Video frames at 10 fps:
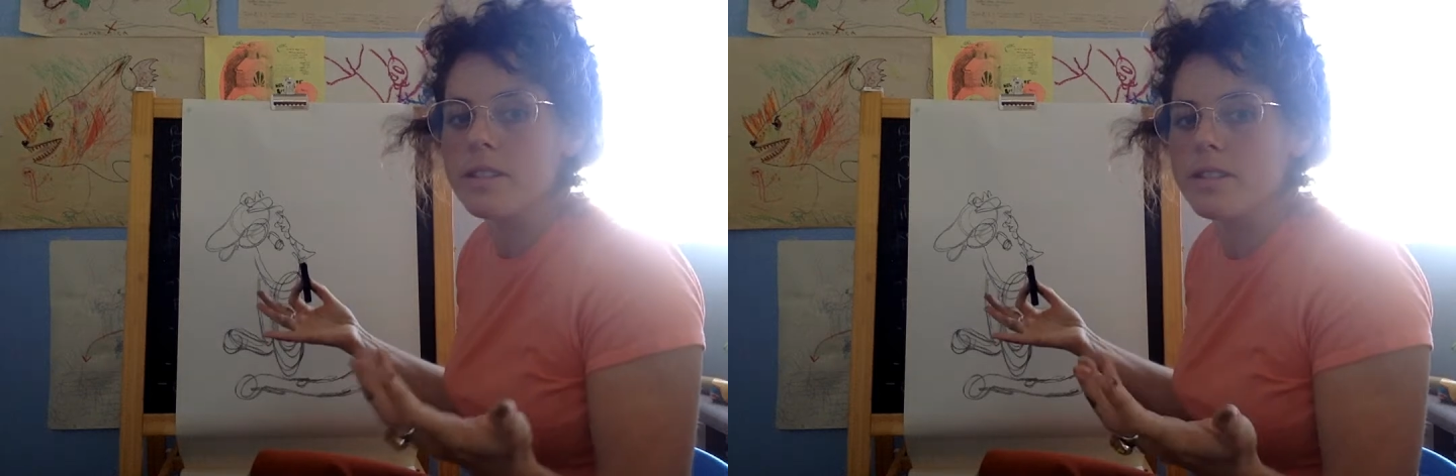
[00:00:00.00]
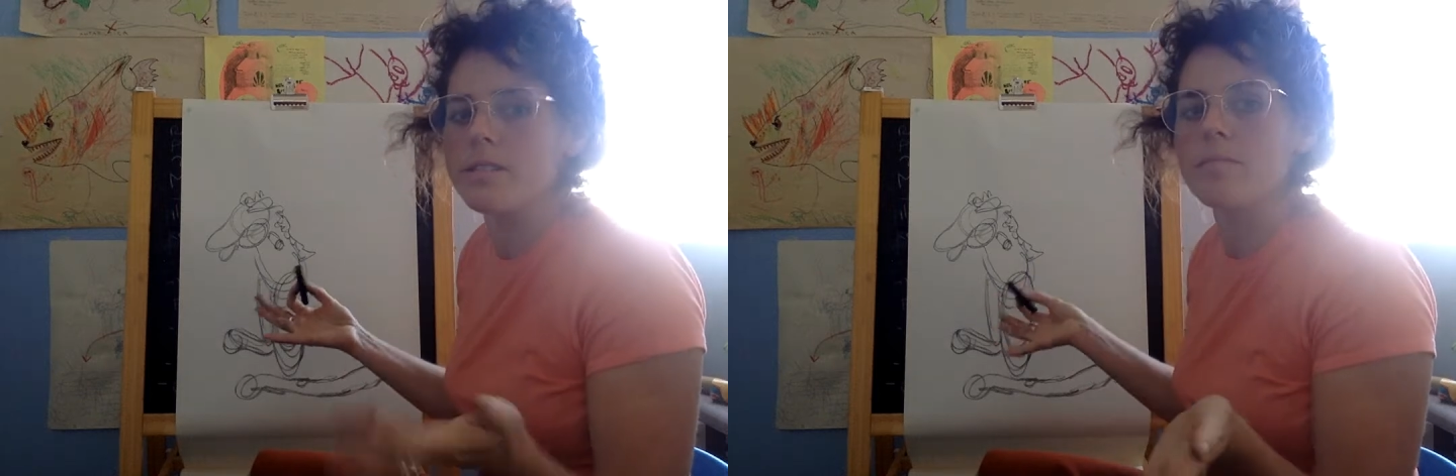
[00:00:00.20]

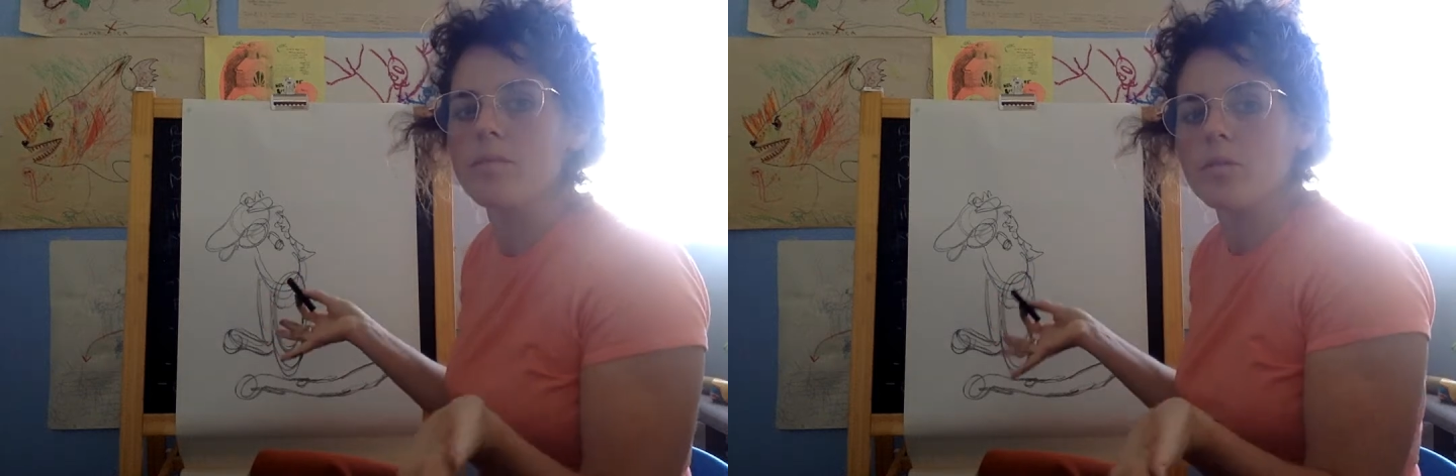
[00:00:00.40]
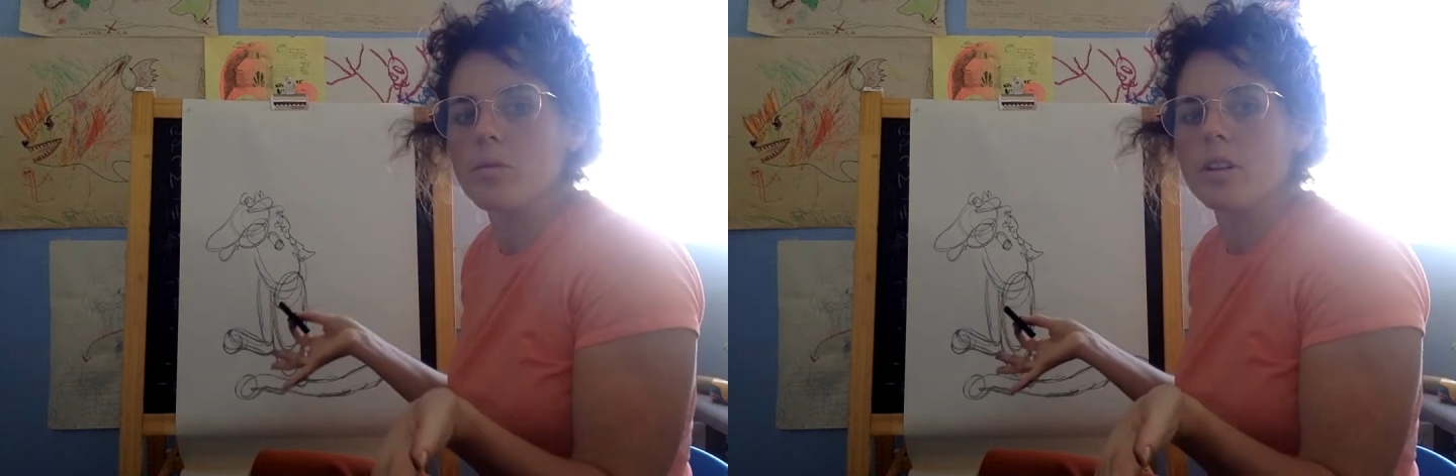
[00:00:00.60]
system
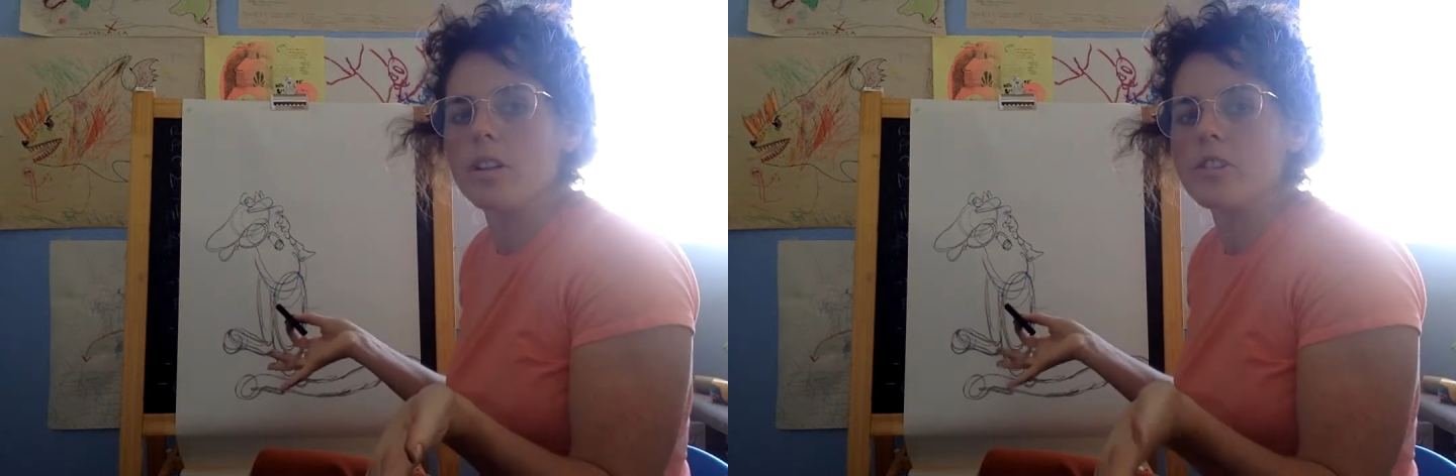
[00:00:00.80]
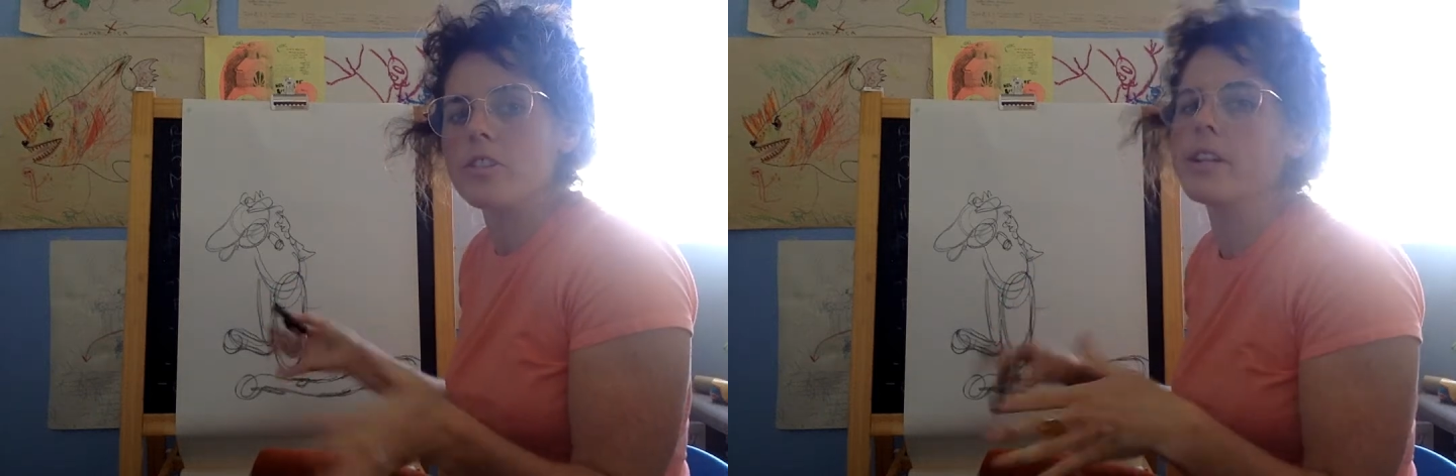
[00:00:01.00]
to work
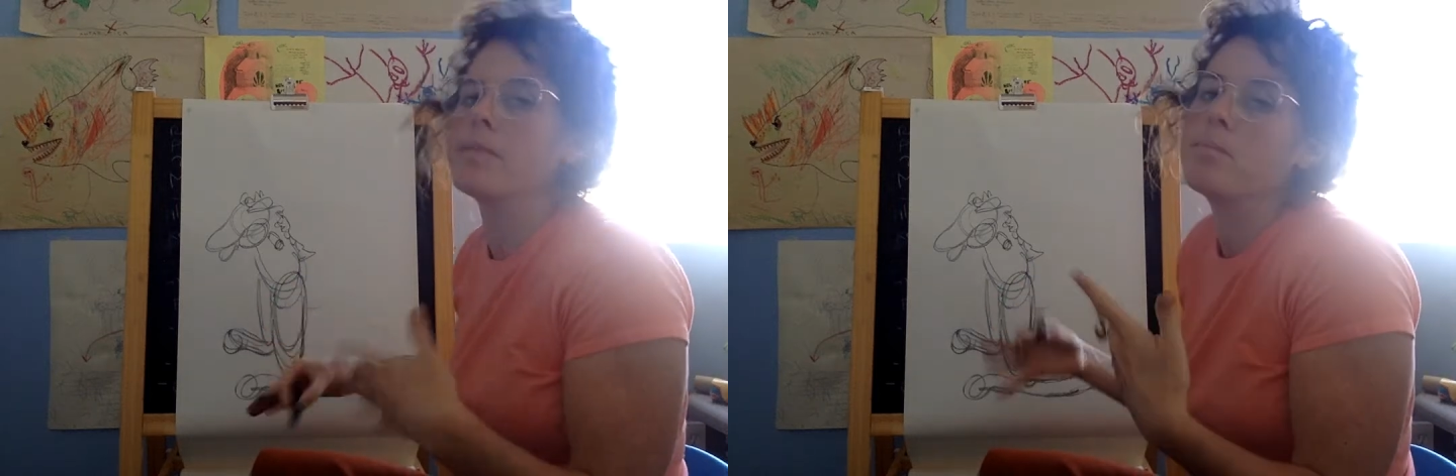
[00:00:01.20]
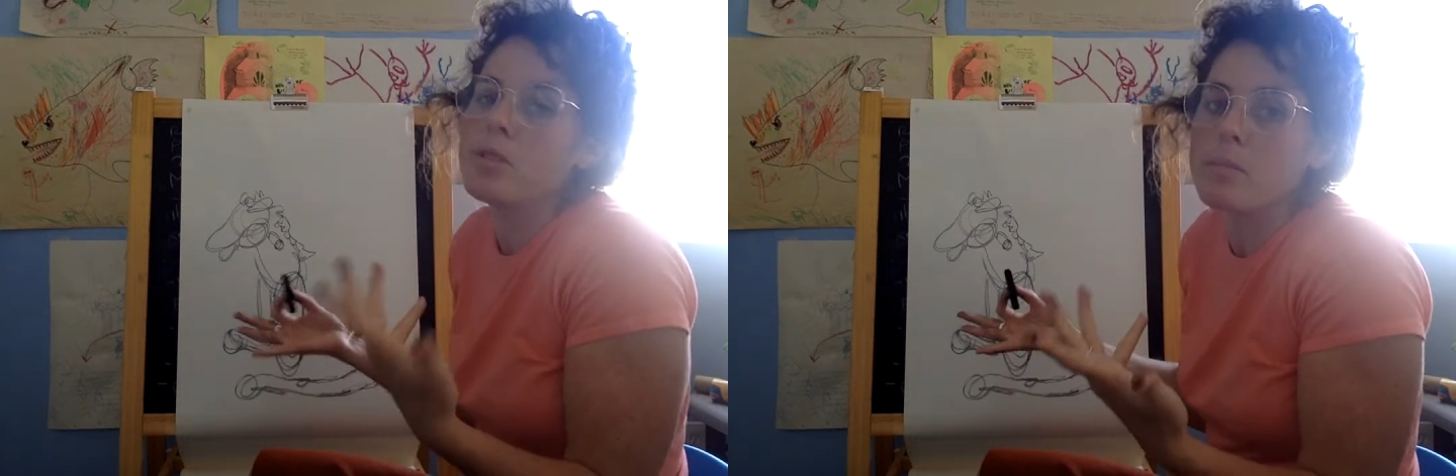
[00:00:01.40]
larger
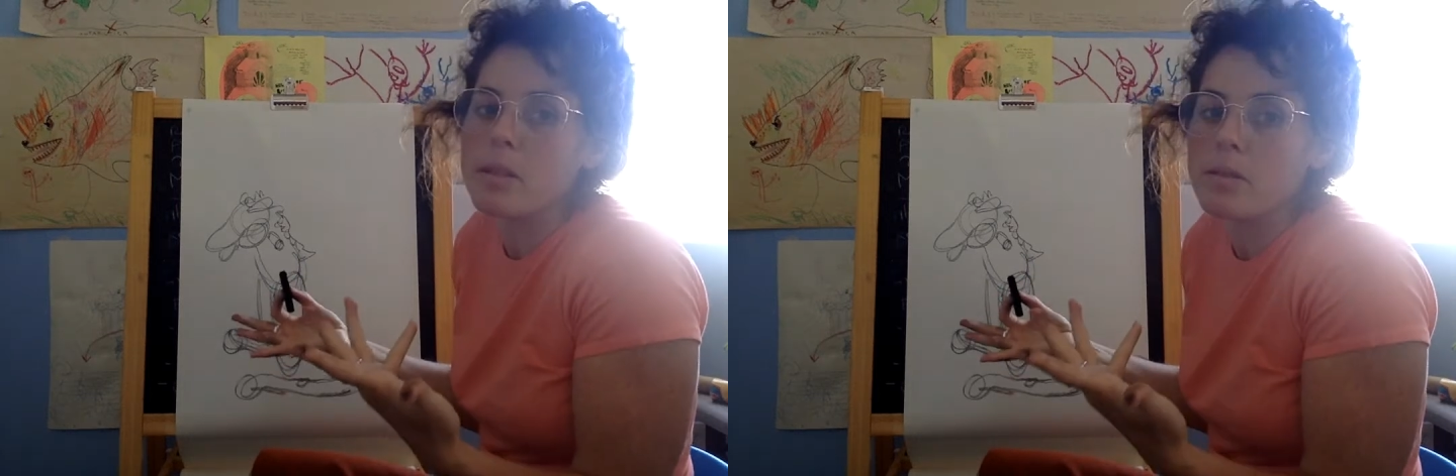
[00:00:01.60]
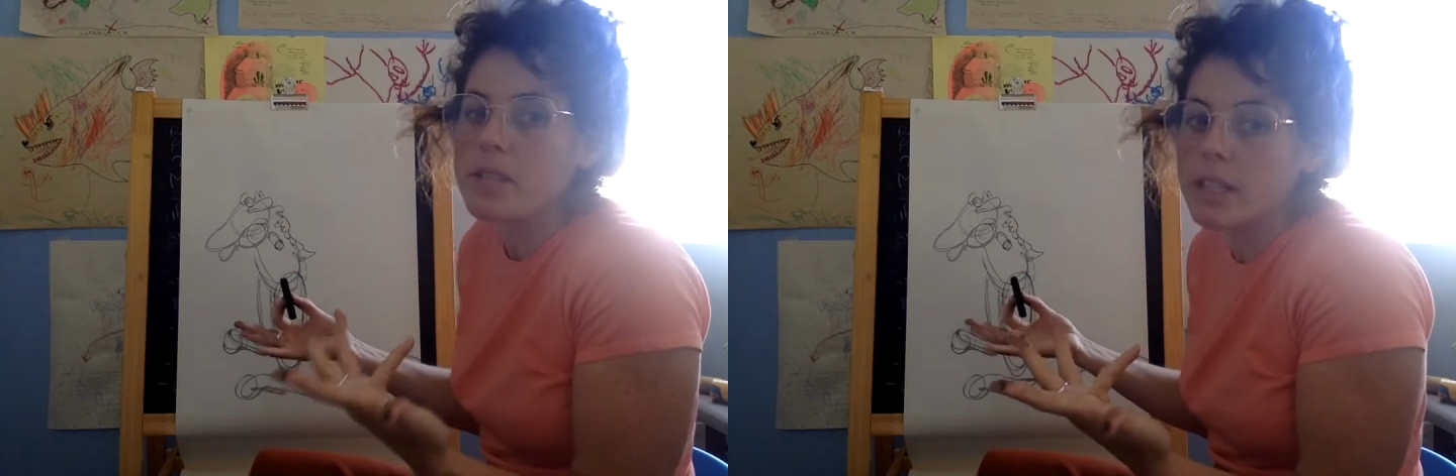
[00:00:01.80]
now, so you might
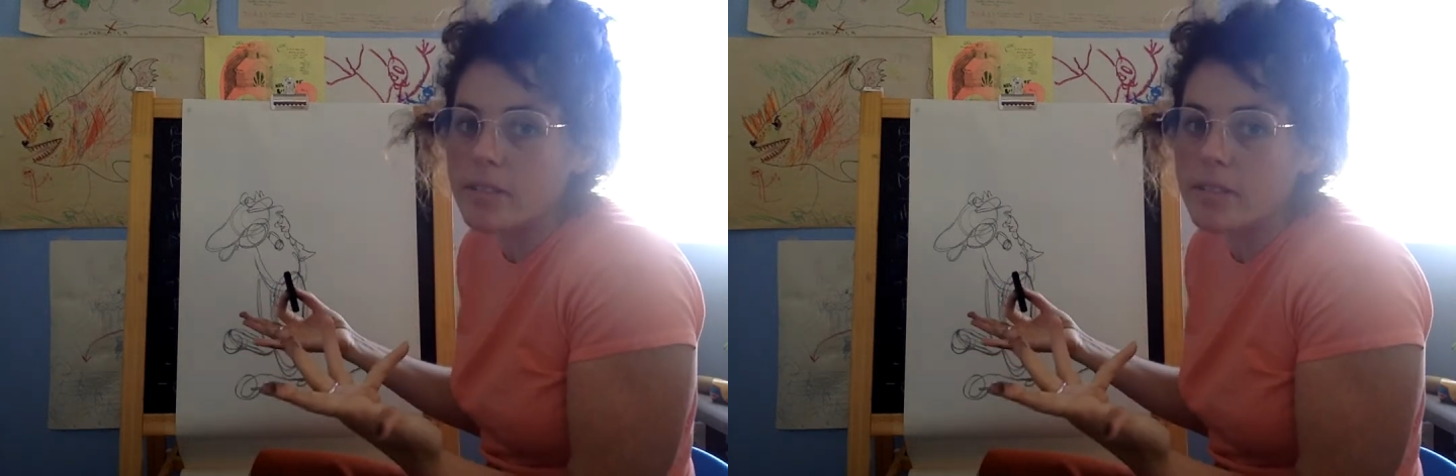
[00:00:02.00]
as well take